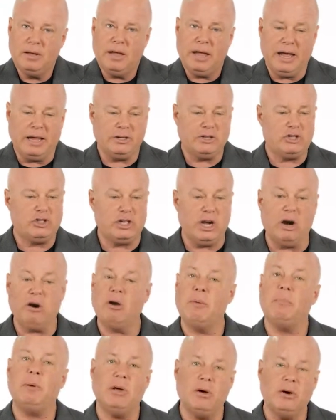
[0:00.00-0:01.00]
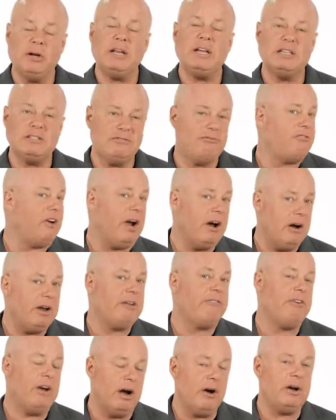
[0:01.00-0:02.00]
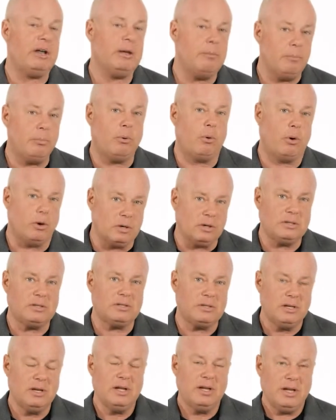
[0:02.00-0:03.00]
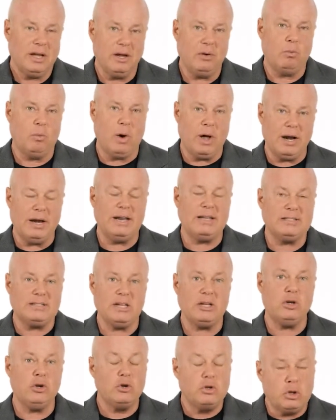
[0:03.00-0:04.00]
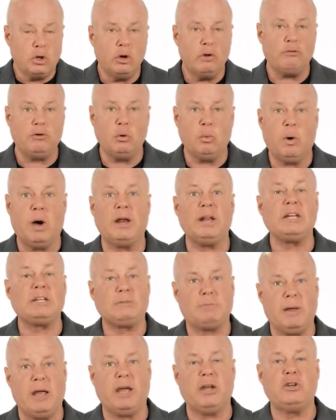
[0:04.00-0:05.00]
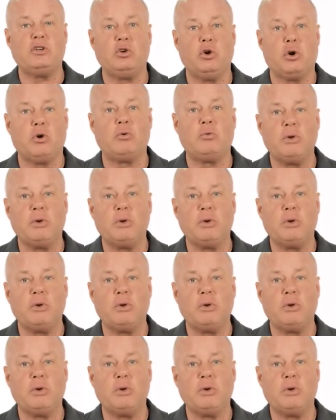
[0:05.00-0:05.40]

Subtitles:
And shareability is very, very important in what it is that you do if you want to expand your